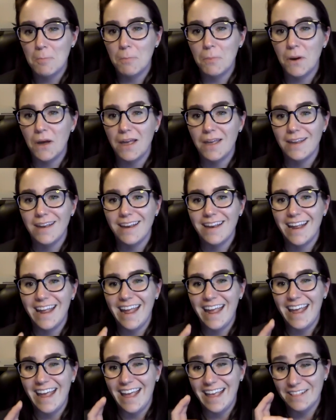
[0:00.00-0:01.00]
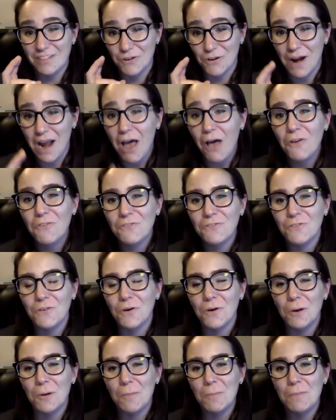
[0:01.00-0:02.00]
but and they're
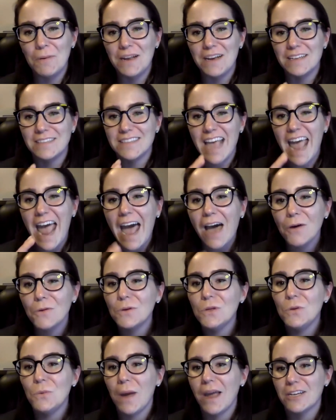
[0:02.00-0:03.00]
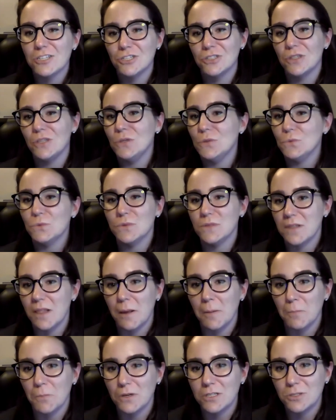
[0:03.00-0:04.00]
helpful, but it's how do you actually use
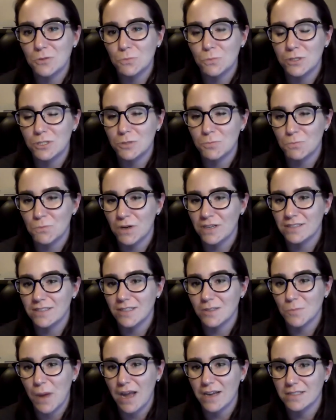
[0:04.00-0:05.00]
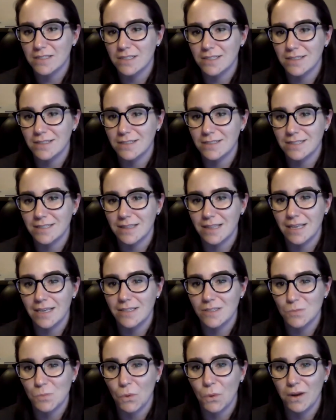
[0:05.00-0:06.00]
them, which which brings us back to, to
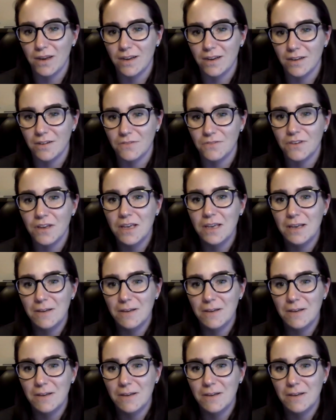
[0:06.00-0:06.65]
Leah's point of